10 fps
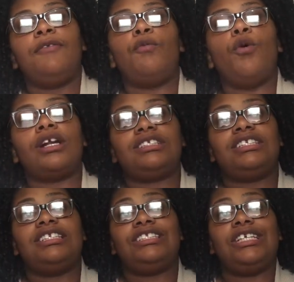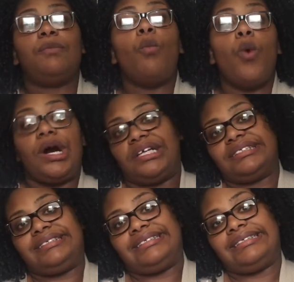Wore to the gym
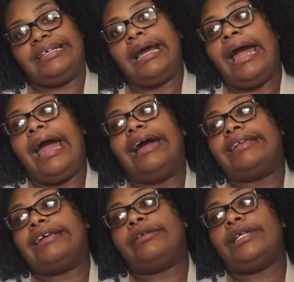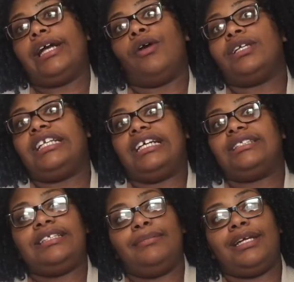once and literally only
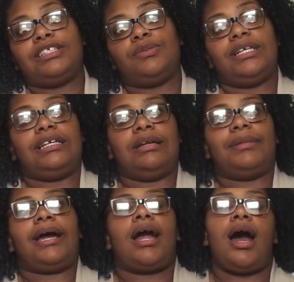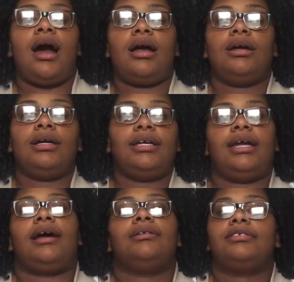did 10 minutes with it. And I'm like, ah,
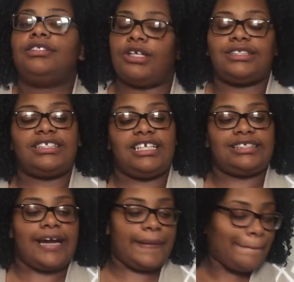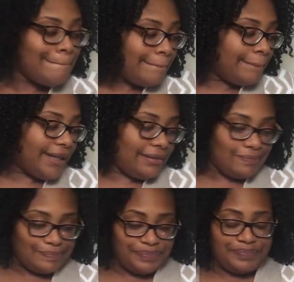yeah, toss it to the side. But